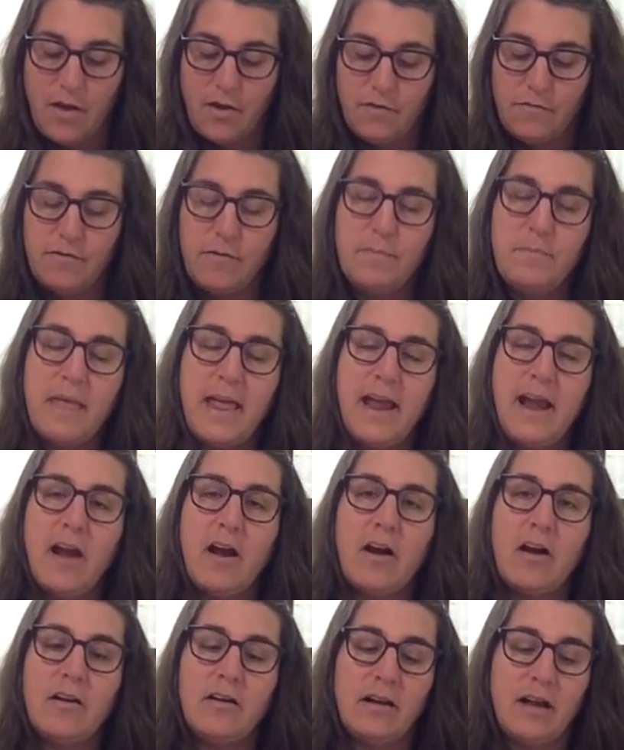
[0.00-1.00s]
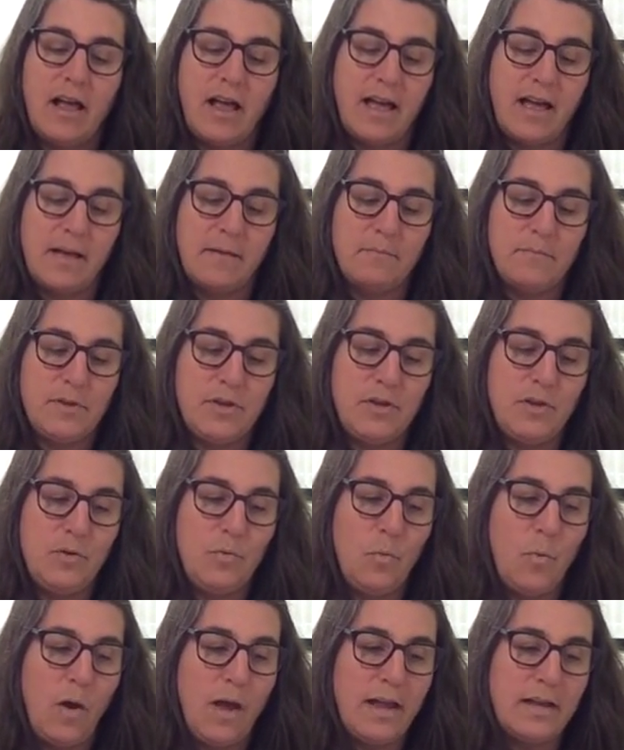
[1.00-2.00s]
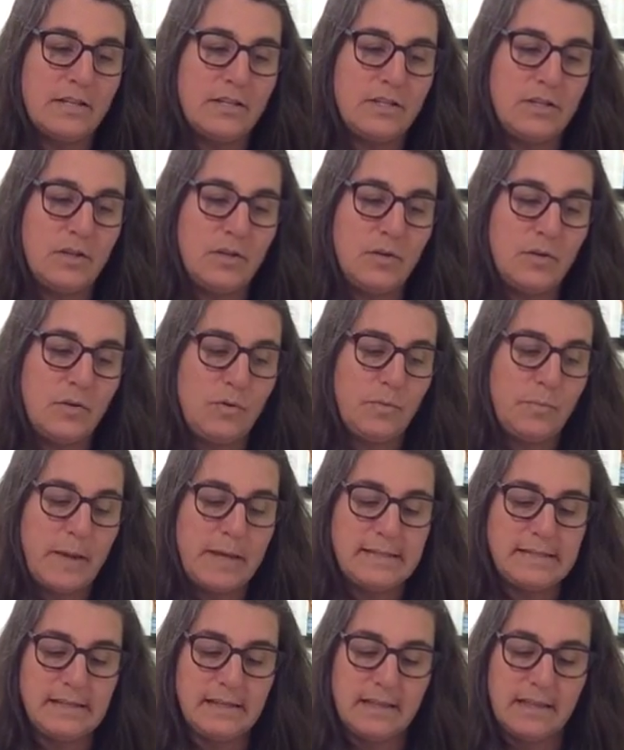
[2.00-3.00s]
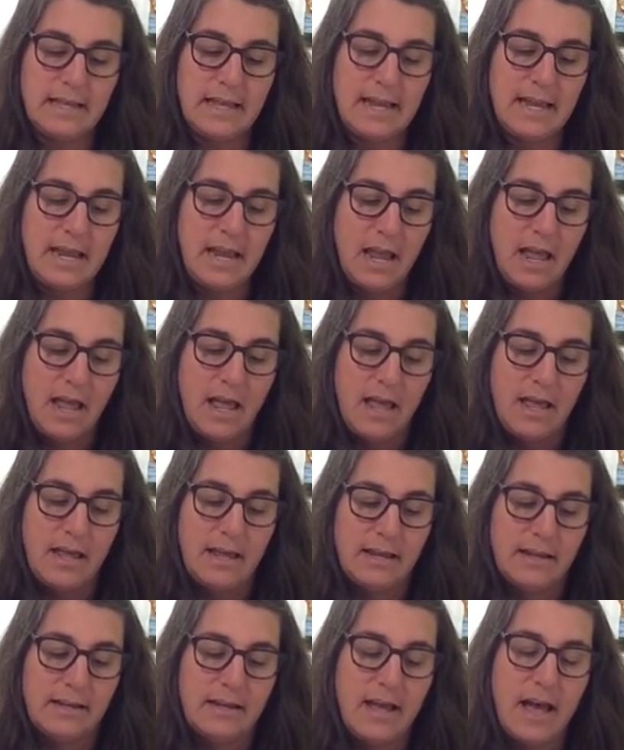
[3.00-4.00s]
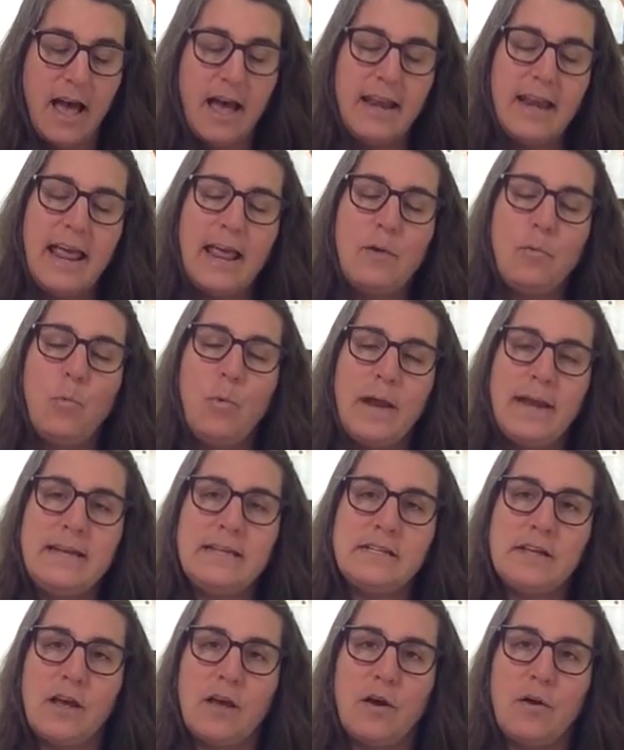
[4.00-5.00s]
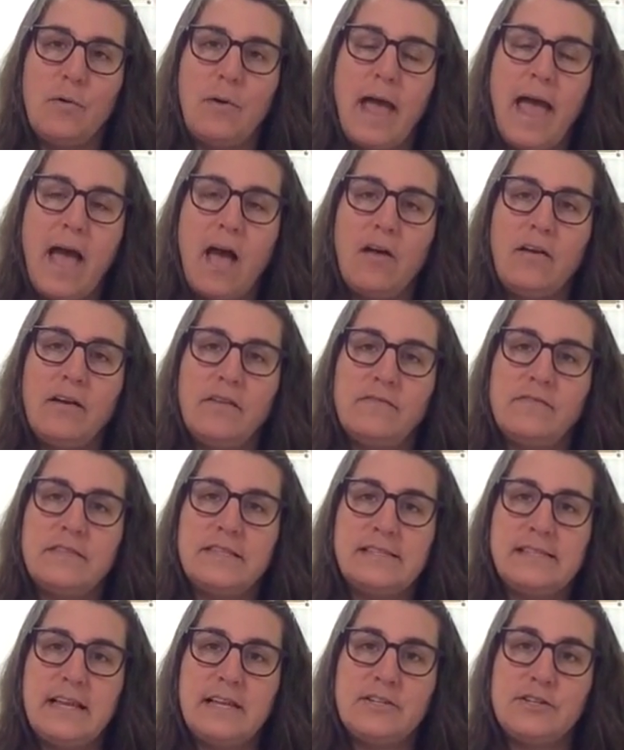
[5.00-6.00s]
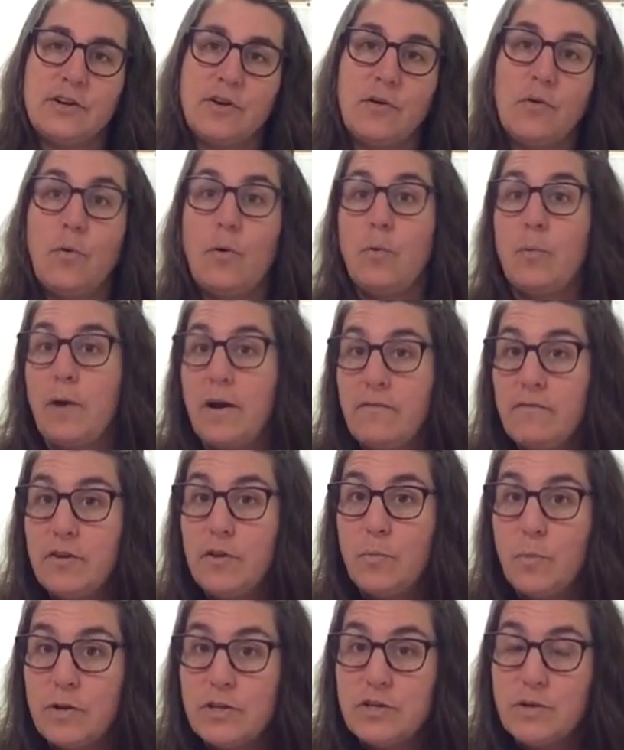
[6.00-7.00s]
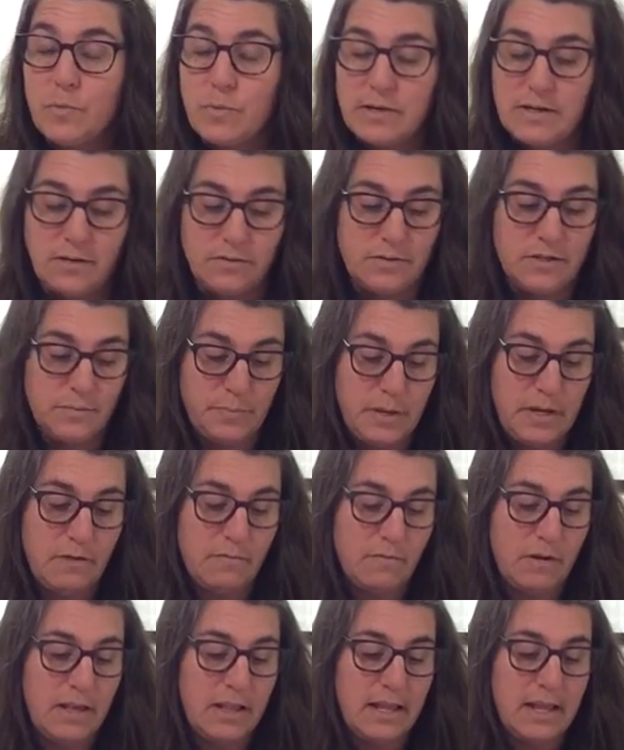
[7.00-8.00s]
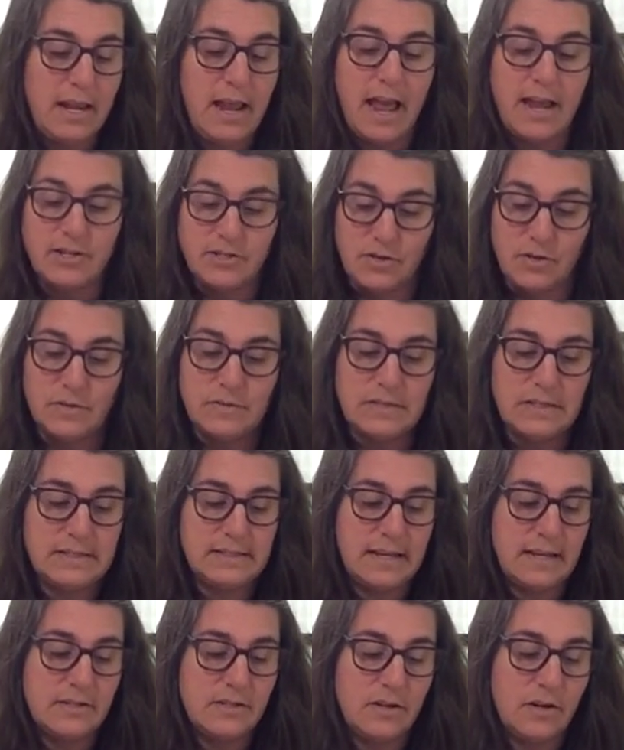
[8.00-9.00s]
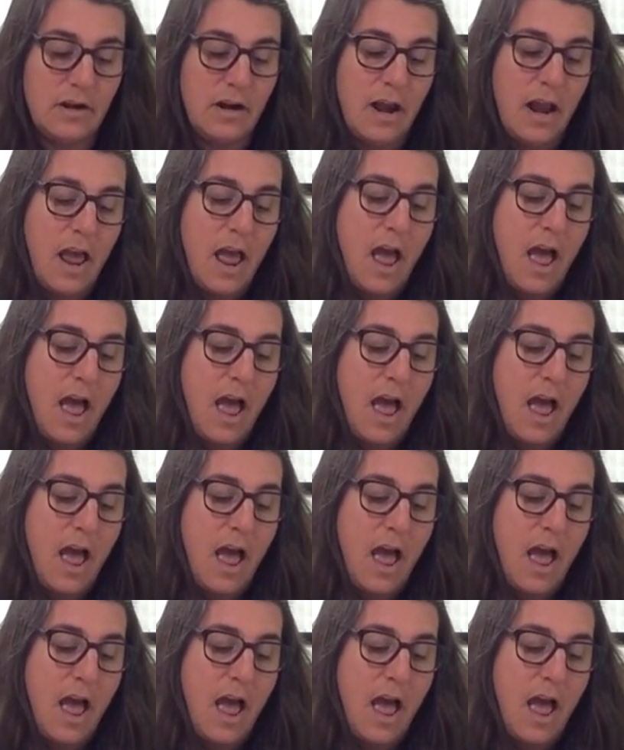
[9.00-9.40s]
From there, you want to basically cut a window out of the center, or wherever you want your window to be, really. I chose the center.